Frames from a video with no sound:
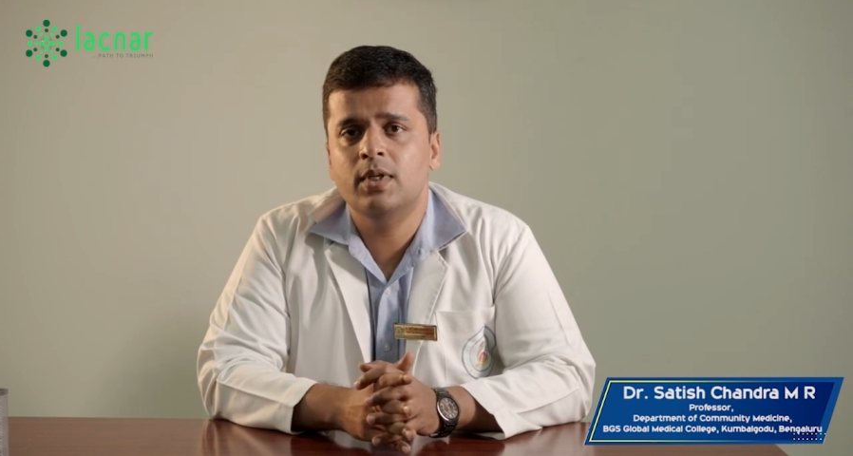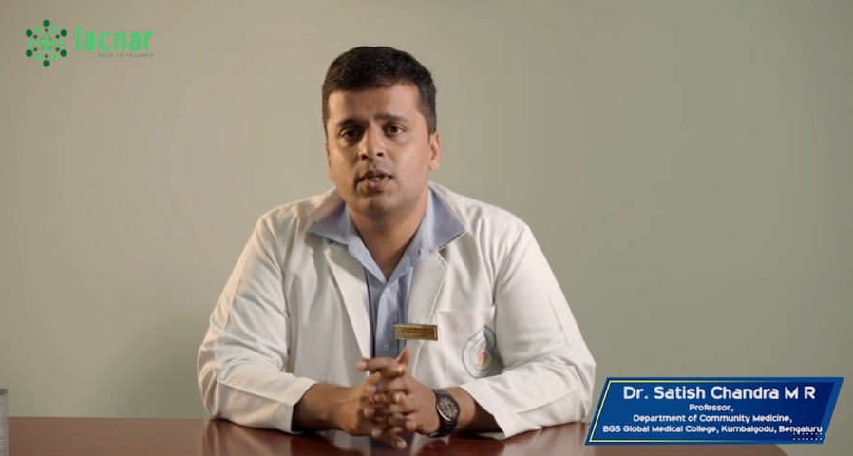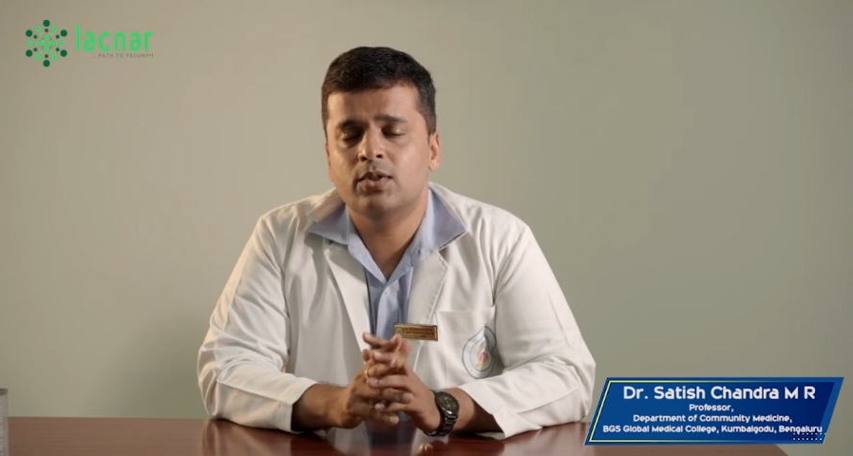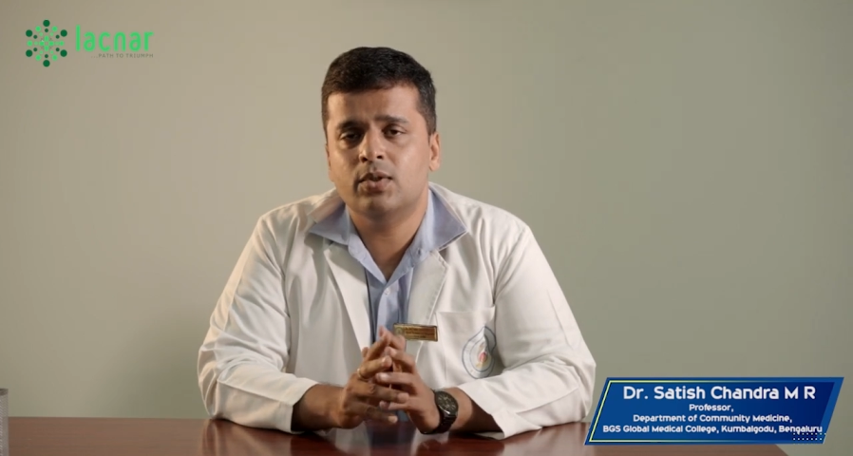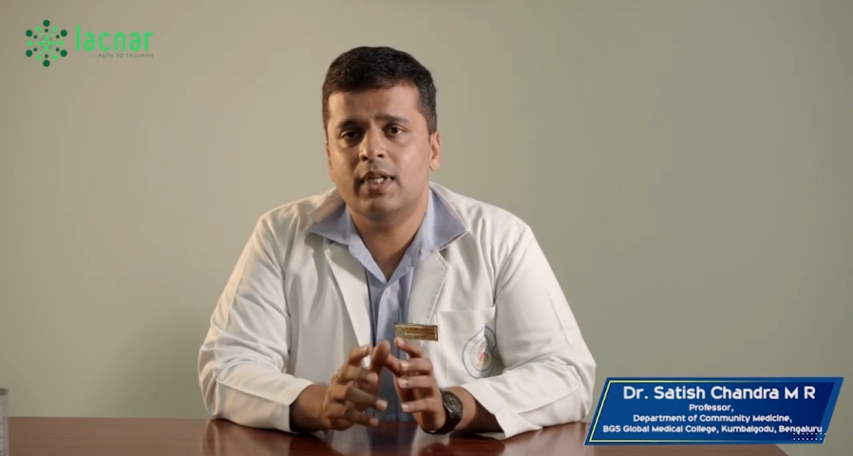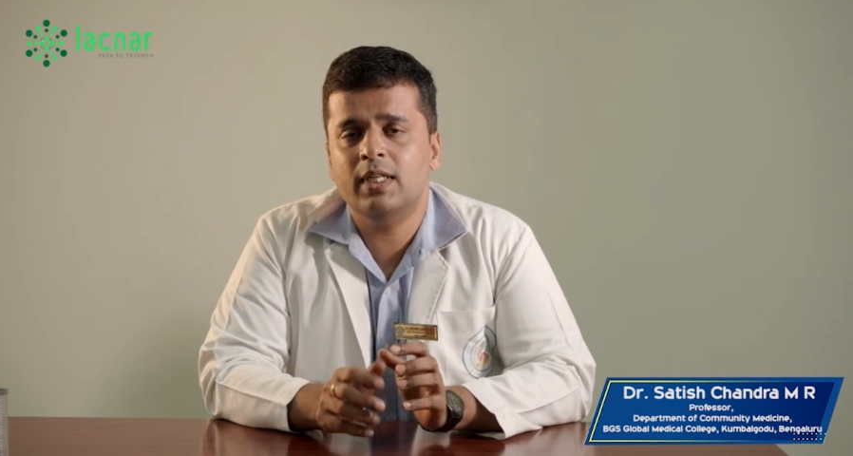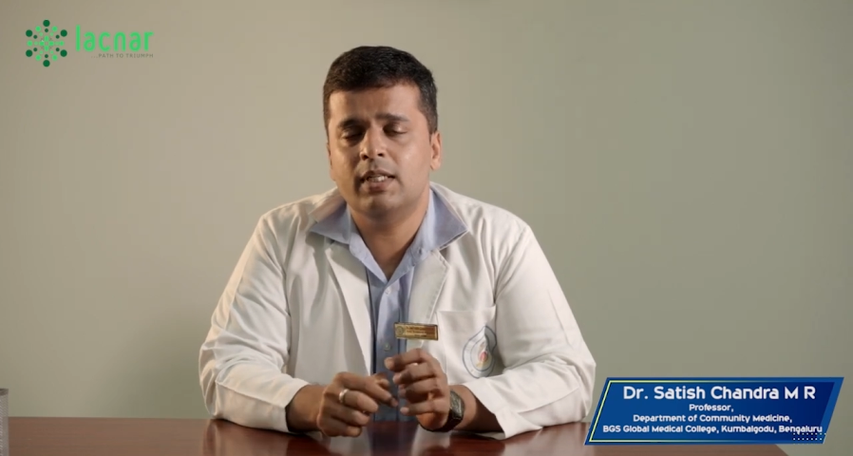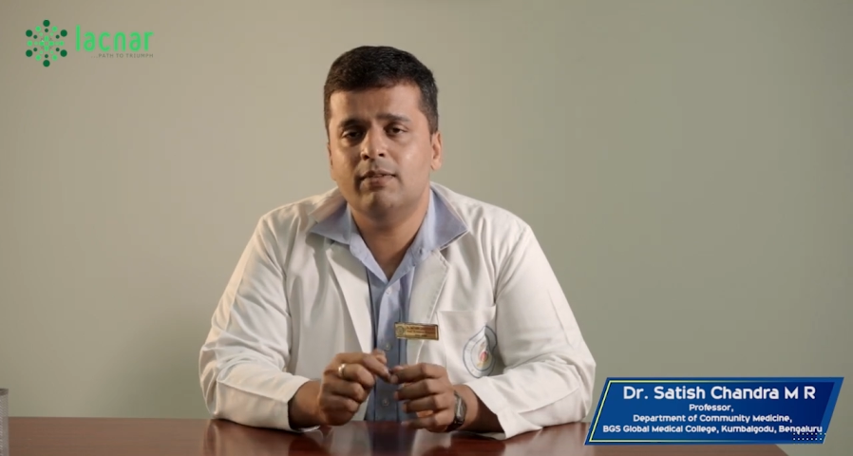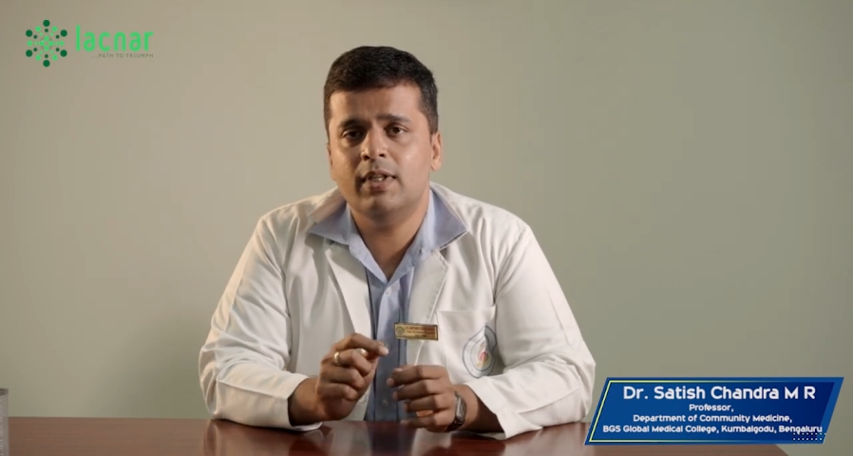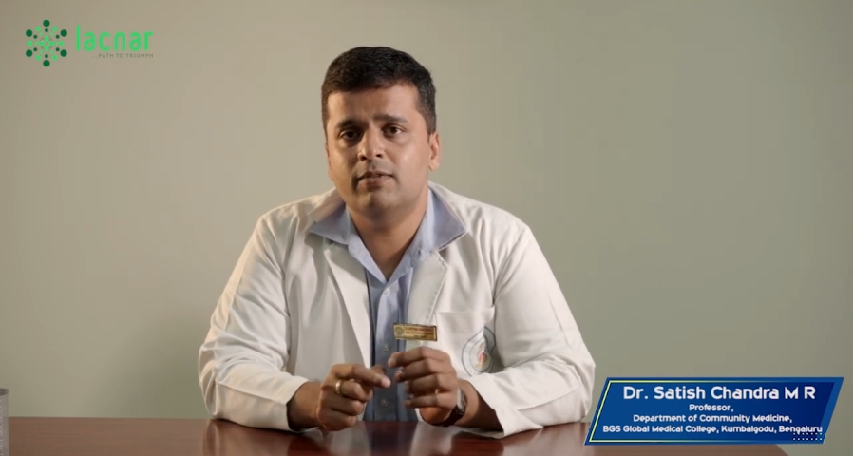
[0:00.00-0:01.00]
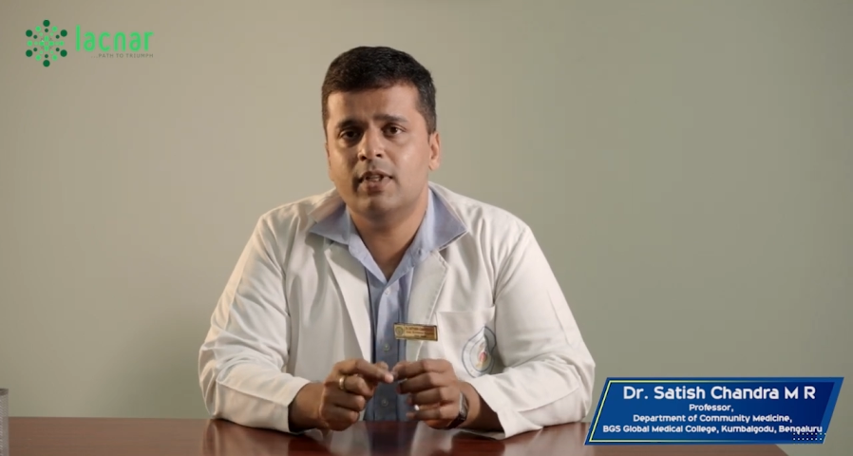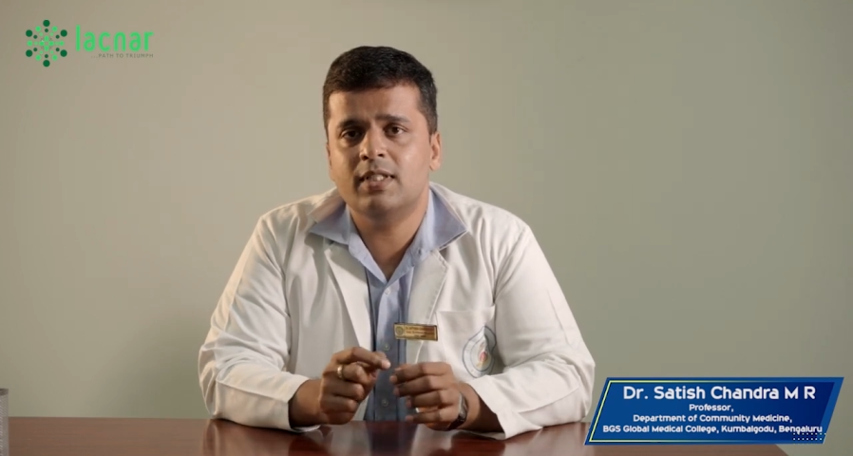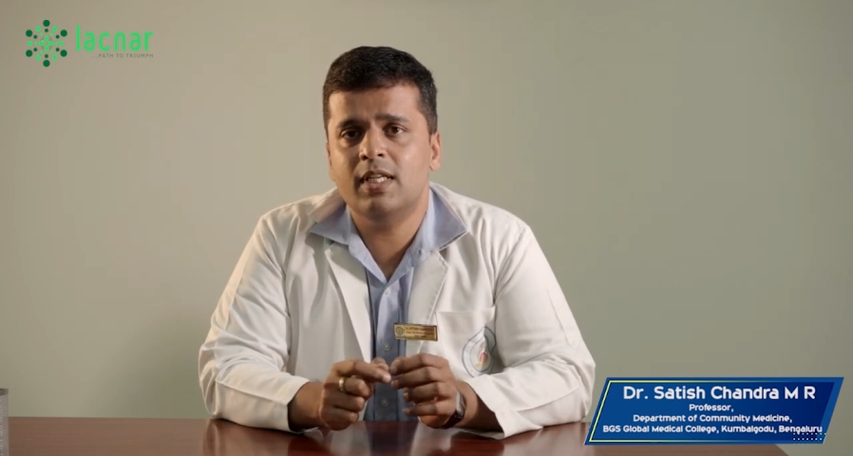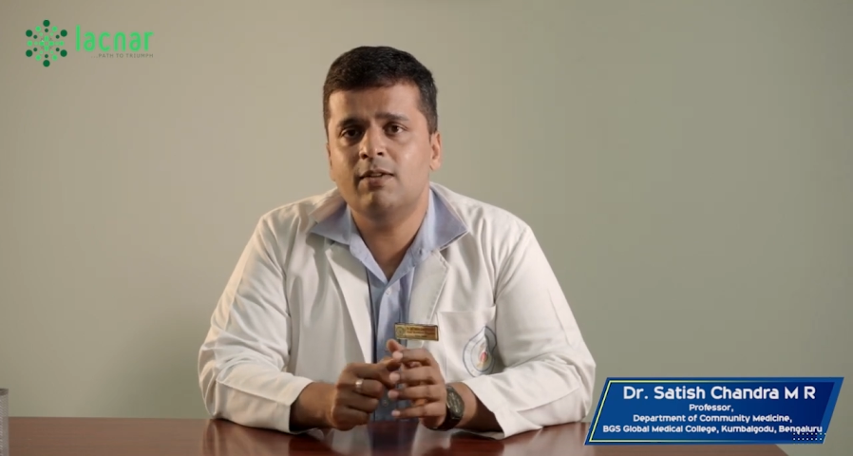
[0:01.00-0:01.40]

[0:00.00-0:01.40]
so that even if there is any